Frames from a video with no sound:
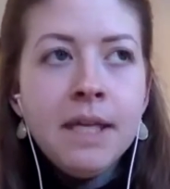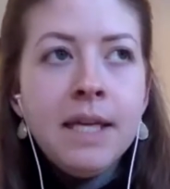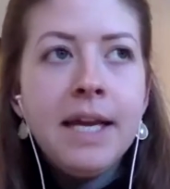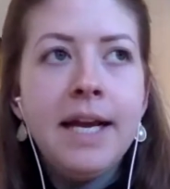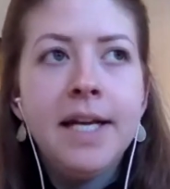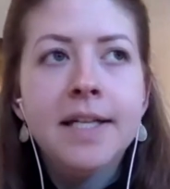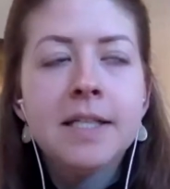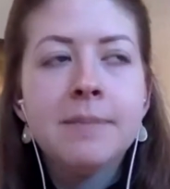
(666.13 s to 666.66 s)

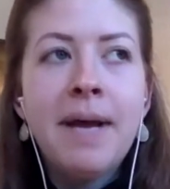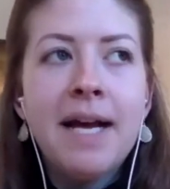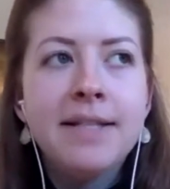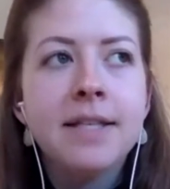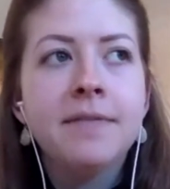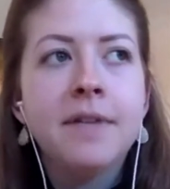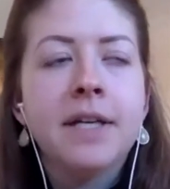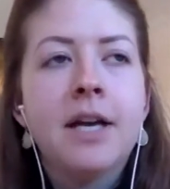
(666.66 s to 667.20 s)
And
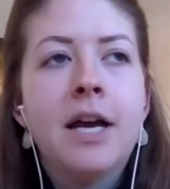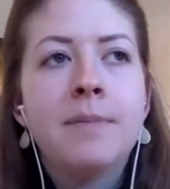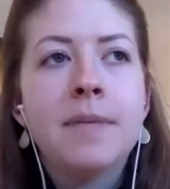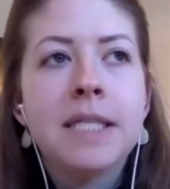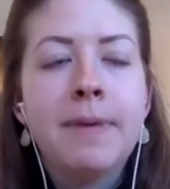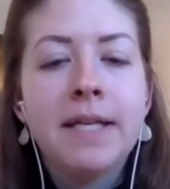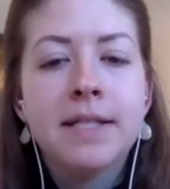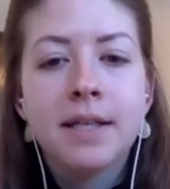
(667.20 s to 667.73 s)
passive income
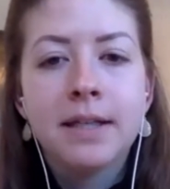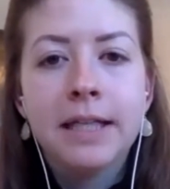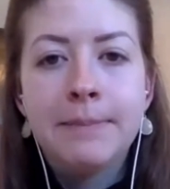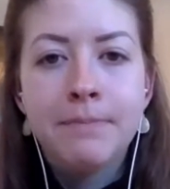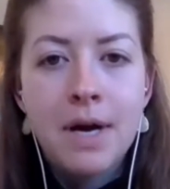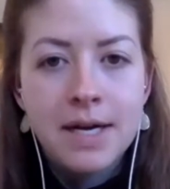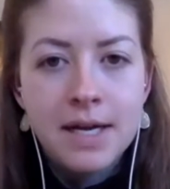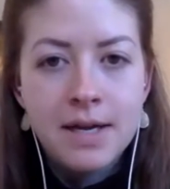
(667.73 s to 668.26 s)
is basically
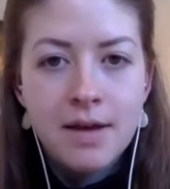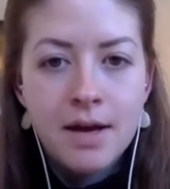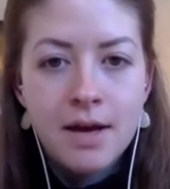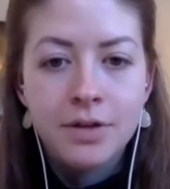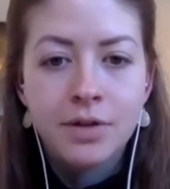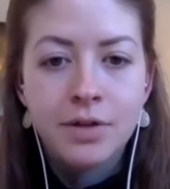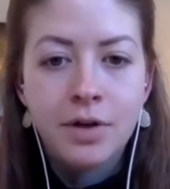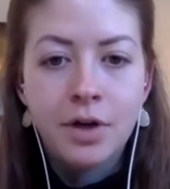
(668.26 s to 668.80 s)
money that is